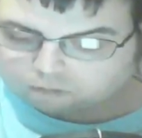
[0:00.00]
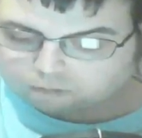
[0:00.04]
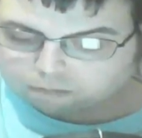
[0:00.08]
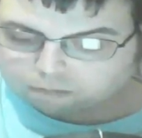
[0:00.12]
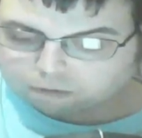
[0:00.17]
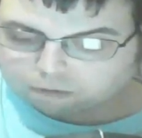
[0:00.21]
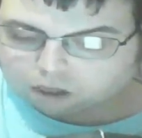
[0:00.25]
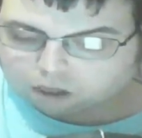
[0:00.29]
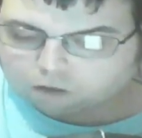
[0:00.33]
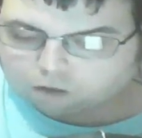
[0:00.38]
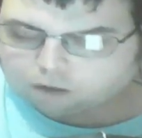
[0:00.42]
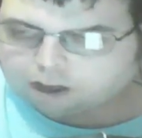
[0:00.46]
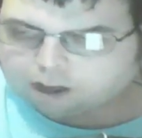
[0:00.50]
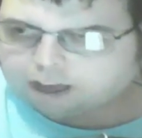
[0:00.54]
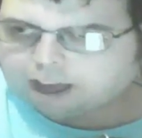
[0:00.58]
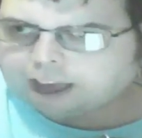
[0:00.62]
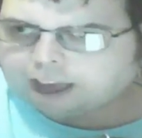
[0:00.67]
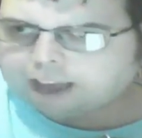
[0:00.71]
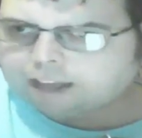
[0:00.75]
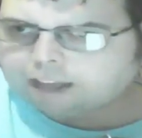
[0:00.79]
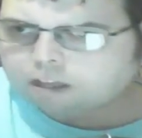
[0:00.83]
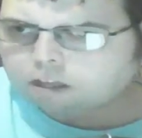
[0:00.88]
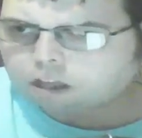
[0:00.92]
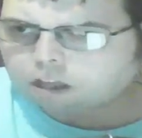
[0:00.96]
Although at
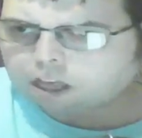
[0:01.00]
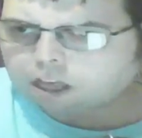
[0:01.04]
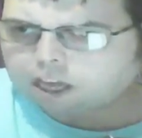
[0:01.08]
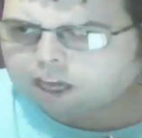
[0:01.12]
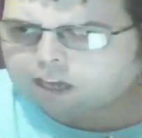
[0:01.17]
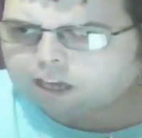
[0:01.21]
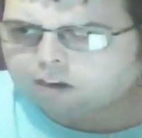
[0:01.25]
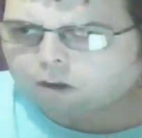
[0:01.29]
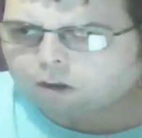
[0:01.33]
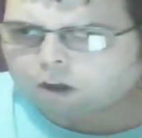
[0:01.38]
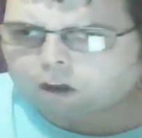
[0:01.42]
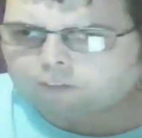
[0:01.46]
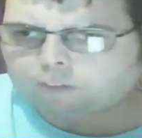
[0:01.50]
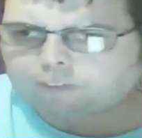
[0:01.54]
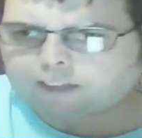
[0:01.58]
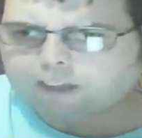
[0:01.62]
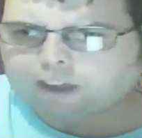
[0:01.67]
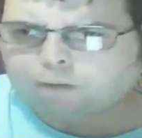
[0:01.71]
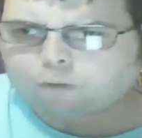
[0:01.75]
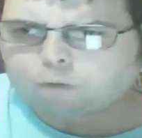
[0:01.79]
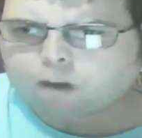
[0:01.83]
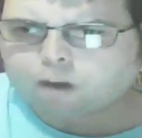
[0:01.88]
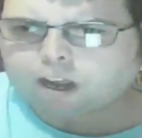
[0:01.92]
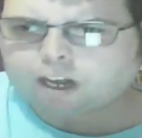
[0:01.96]
18, aren't
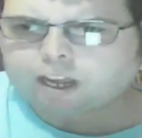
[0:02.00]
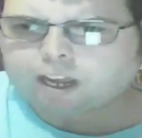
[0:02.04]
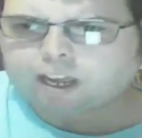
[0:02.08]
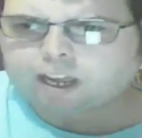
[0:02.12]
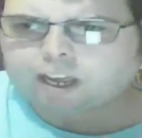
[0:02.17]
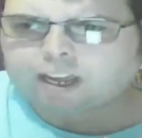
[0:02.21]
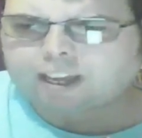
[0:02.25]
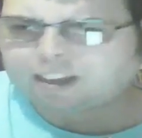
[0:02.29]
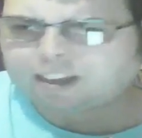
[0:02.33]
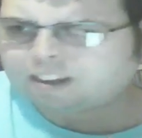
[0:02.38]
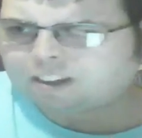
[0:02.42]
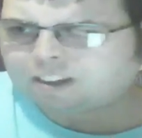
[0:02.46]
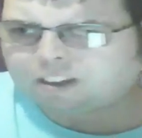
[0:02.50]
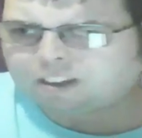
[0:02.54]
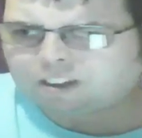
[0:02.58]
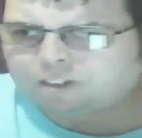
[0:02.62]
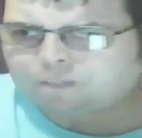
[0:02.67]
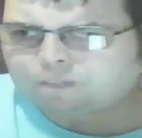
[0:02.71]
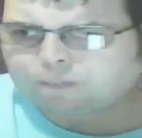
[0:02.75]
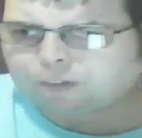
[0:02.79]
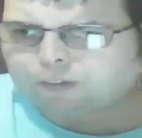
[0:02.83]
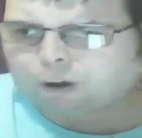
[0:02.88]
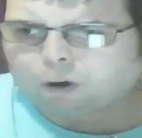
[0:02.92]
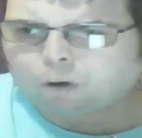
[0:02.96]
they really
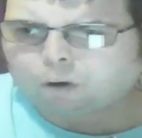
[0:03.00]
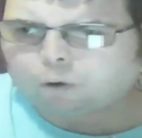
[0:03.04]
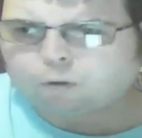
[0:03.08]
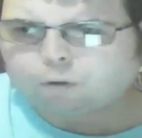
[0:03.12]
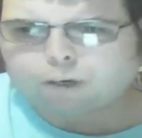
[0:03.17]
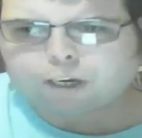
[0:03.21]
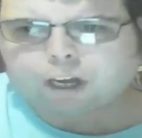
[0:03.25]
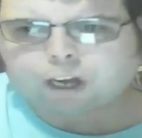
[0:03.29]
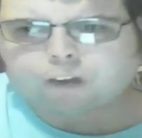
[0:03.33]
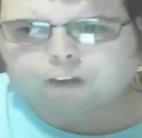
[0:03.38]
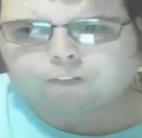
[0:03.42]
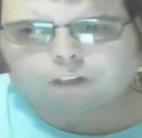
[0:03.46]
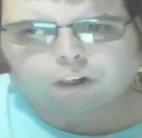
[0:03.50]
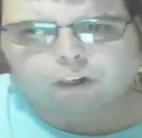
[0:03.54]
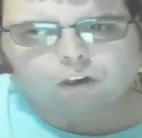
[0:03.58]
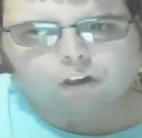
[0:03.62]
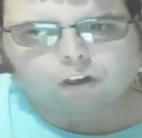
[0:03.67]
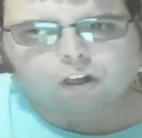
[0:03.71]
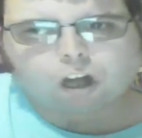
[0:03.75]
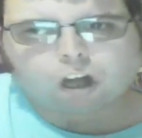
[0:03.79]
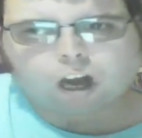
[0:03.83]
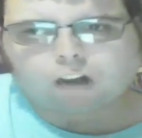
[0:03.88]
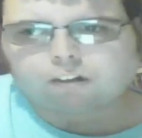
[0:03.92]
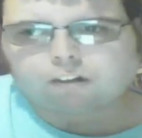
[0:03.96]
old enough to
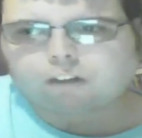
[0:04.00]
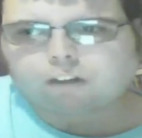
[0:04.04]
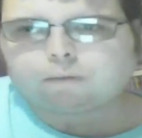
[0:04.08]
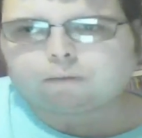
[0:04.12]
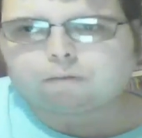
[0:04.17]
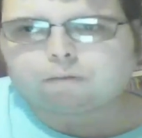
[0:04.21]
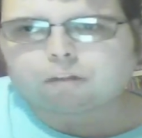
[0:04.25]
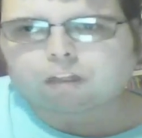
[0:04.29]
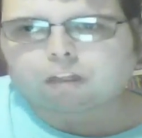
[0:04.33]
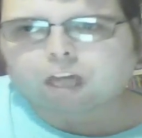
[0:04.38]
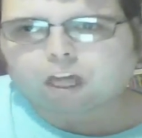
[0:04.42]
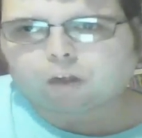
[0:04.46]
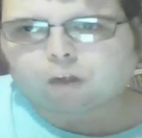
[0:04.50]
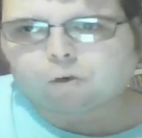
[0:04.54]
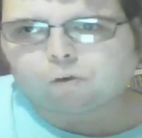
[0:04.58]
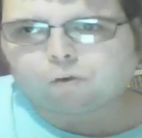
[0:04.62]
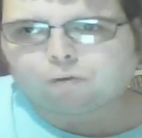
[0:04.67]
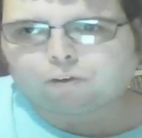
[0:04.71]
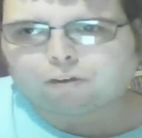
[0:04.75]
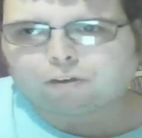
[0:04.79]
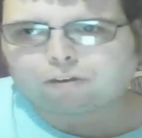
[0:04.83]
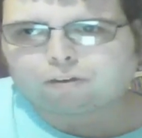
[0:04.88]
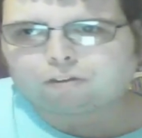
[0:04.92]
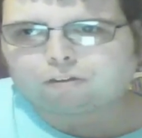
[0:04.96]
look after
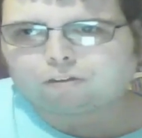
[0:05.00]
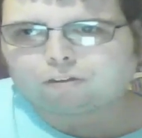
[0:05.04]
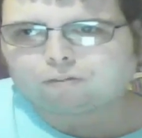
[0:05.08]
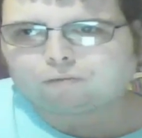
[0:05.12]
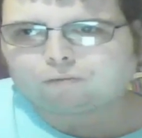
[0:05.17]
themselves?